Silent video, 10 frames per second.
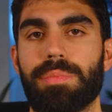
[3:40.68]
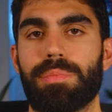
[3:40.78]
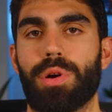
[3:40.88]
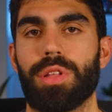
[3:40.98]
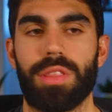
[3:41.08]

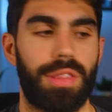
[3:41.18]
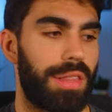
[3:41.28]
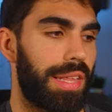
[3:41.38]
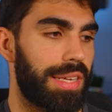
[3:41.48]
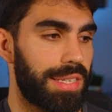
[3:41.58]

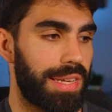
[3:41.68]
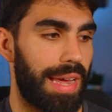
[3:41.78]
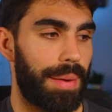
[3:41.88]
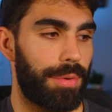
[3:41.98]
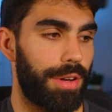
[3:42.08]
put this
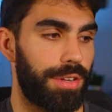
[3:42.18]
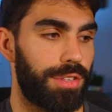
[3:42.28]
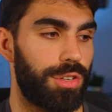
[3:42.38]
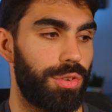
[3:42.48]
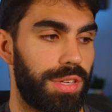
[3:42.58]
camera
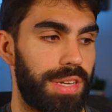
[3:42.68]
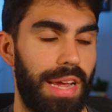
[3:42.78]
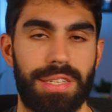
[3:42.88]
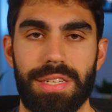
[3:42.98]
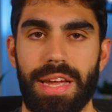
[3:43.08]
to the
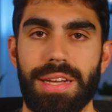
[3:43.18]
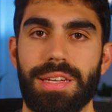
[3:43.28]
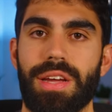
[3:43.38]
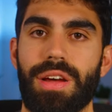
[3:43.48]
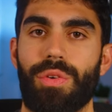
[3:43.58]
test
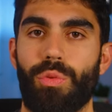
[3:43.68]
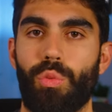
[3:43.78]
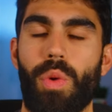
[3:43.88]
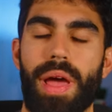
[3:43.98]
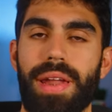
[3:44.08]
yet
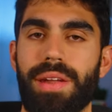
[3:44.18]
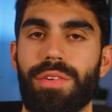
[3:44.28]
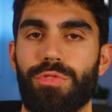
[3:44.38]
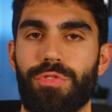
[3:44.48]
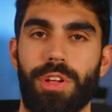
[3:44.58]
when
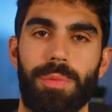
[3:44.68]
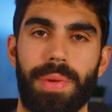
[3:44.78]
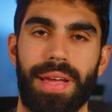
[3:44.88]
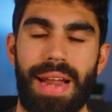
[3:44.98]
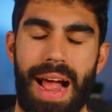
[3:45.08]

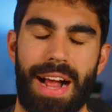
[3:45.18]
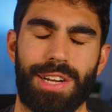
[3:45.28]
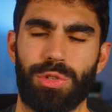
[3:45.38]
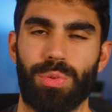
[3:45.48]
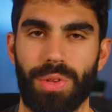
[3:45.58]
filming an
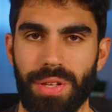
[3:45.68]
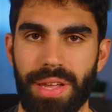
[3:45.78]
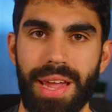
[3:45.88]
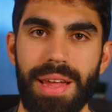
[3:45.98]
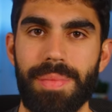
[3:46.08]
actual
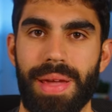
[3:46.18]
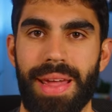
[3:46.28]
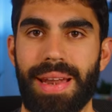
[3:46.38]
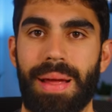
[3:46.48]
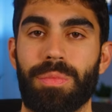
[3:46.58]
game.
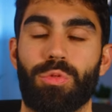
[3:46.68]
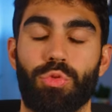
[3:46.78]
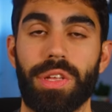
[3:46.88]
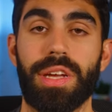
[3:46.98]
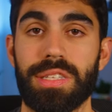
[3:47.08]
And I'm
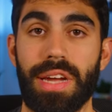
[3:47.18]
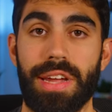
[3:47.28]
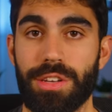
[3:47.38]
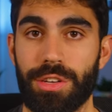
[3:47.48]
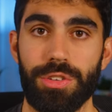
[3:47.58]
really
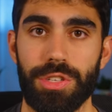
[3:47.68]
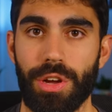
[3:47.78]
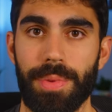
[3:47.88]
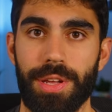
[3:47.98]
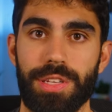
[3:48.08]
excited to do
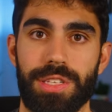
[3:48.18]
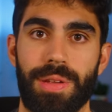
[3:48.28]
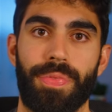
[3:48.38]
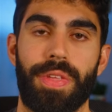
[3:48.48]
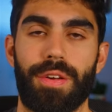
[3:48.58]
so because
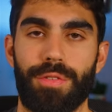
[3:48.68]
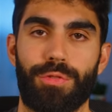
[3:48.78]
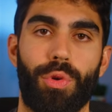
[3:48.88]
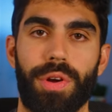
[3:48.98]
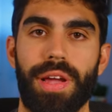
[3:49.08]

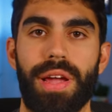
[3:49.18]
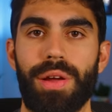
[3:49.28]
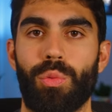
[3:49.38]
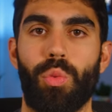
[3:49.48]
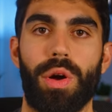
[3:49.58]

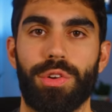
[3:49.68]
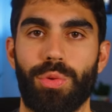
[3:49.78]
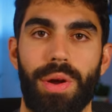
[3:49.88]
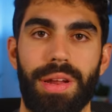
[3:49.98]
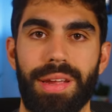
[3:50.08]
4K
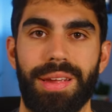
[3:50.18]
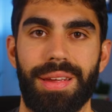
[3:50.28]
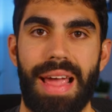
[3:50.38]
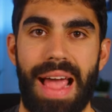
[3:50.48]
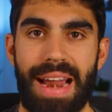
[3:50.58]
120
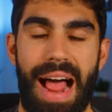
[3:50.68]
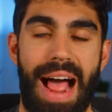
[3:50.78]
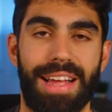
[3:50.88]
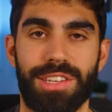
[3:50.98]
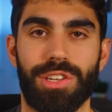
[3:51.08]
at
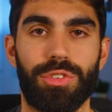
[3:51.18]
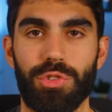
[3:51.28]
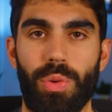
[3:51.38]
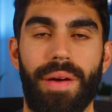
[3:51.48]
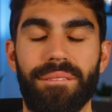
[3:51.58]
ISO
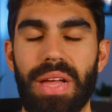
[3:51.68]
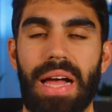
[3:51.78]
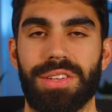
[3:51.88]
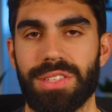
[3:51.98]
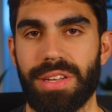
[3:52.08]

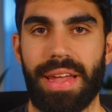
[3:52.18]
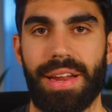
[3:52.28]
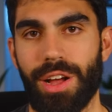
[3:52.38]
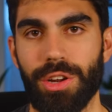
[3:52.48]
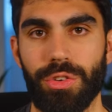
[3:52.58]

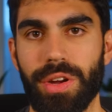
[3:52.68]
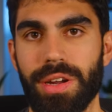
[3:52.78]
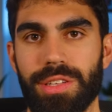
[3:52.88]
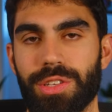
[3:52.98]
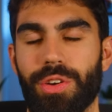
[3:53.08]
12,800
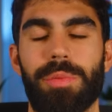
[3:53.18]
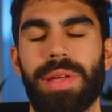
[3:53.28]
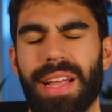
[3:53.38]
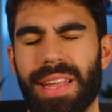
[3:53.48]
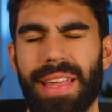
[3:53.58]
is going to
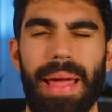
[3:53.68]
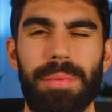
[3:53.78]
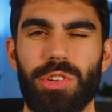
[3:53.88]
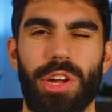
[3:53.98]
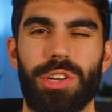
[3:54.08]
be a
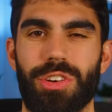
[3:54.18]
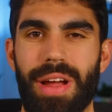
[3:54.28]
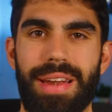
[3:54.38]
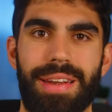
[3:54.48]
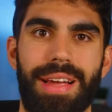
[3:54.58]
game changer
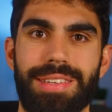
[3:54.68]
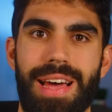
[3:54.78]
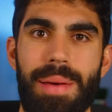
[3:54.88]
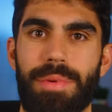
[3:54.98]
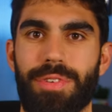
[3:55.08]
at
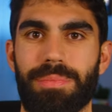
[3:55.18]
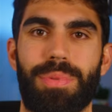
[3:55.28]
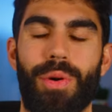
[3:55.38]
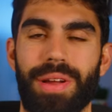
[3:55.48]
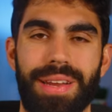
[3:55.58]
nighttime if you're
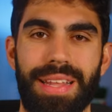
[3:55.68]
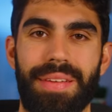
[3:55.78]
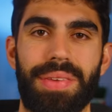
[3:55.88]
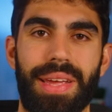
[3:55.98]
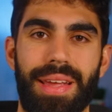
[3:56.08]
pointing
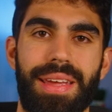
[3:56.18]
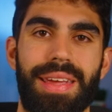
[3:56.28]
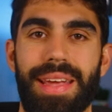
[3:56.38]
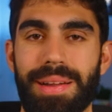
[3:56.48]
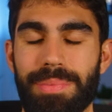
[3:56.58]
this thing
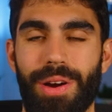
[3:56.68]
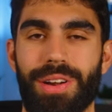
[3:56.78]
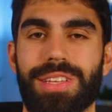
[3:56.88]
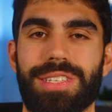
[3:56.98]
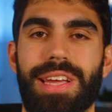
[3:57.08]
in a part
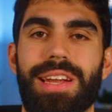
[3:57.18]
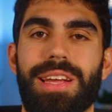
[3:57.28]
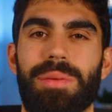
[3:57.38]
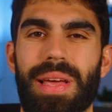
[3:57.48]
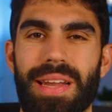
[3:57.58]
of the
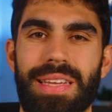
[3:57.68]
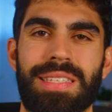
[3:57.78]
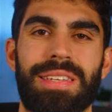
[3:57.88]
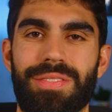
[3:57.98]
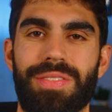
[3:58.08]
stadium that
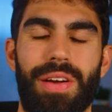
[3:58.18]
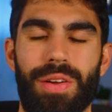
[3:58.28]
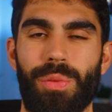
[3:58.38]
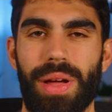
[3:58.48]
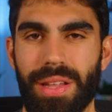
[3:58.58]
isn't
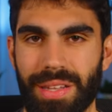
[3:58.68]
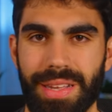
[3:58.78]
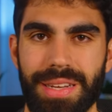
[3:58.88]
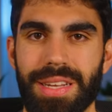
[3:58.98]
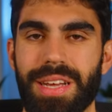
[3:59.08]
very well
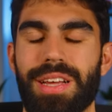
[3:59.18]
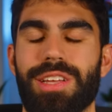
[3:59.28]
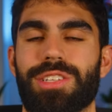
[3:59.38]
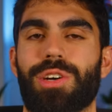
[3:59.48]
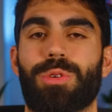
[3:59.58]
lit.
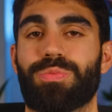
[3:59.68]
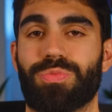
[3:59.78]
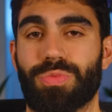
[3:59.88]
So